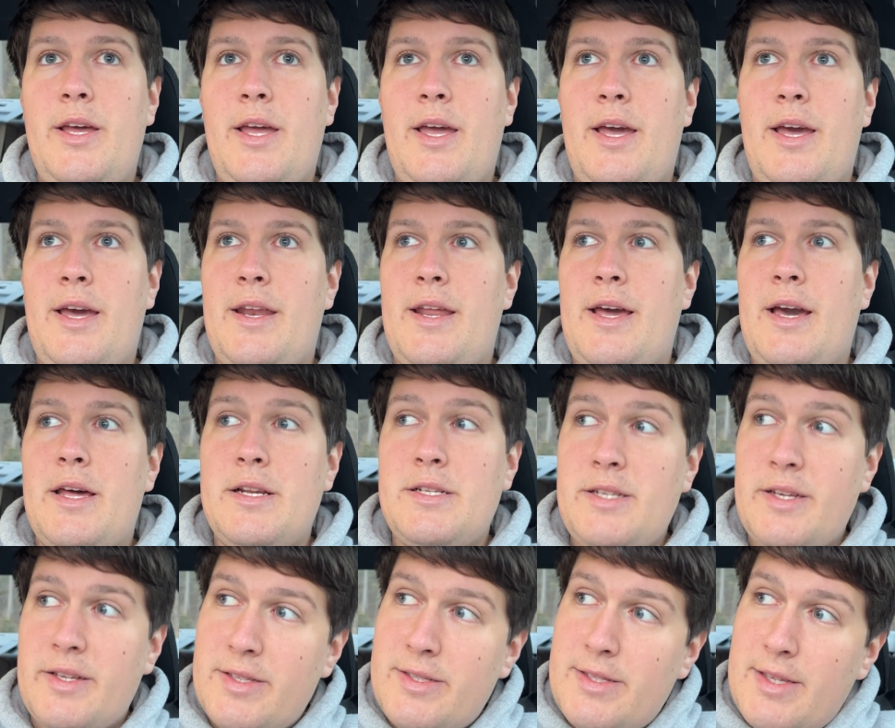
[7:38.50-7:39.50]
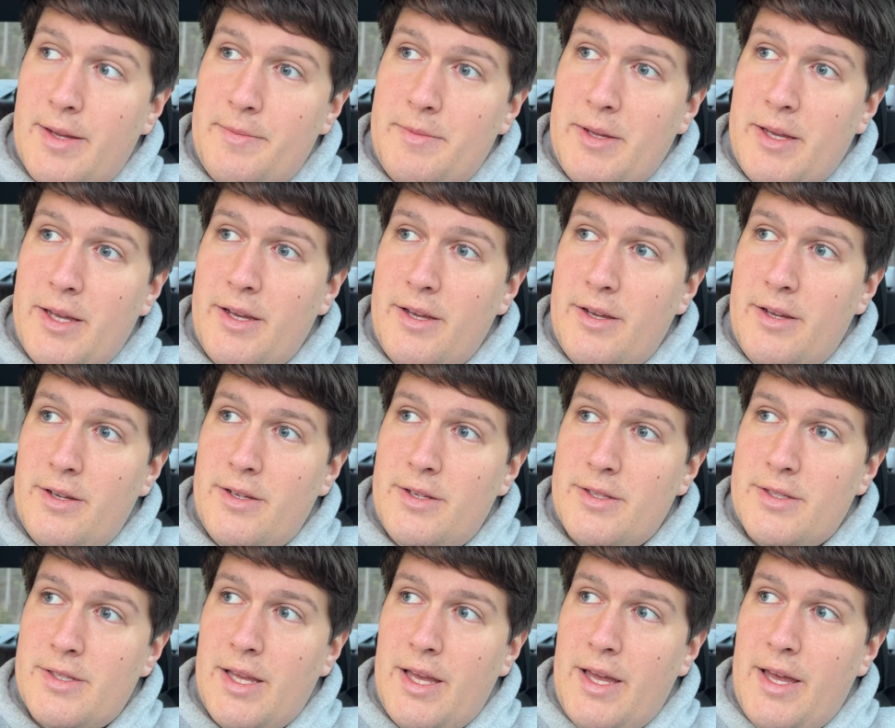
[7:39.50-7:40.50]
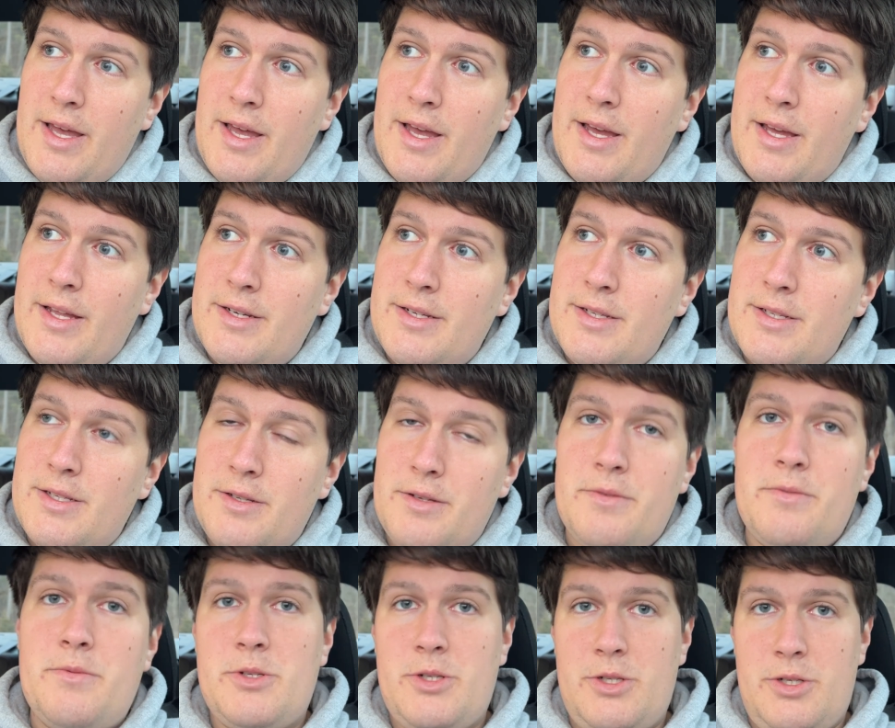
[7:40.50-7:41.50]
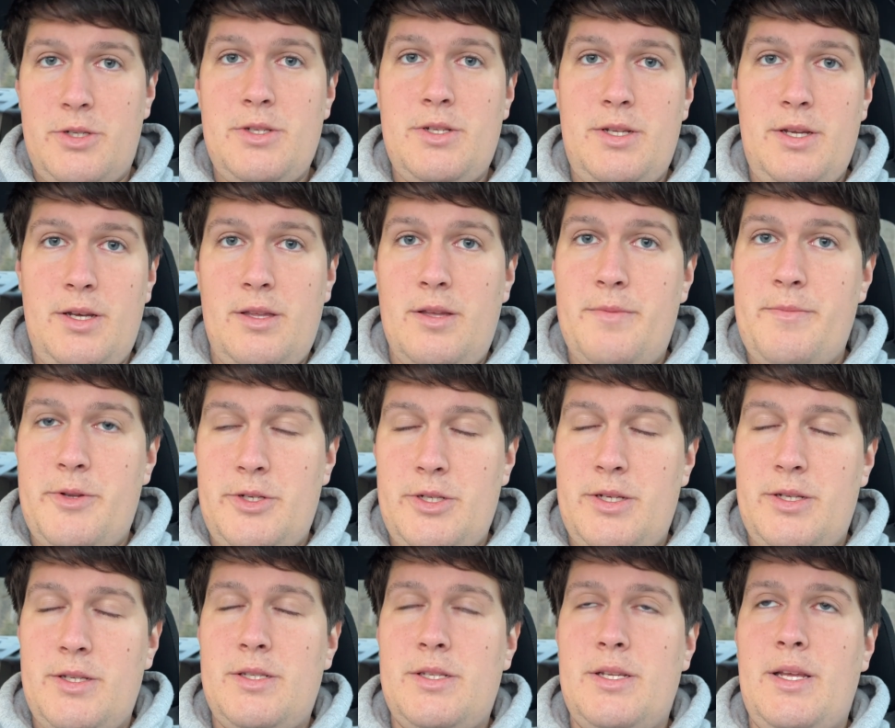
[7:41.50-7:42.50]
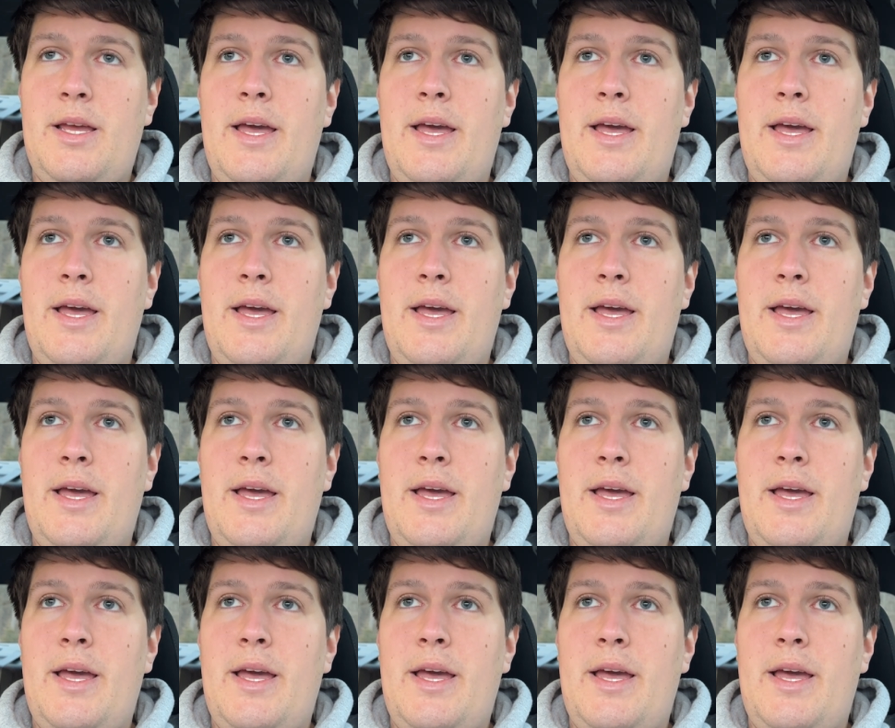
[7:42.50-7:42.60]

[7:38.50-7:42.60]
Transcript: and how to take the thumbnails, and which are still images.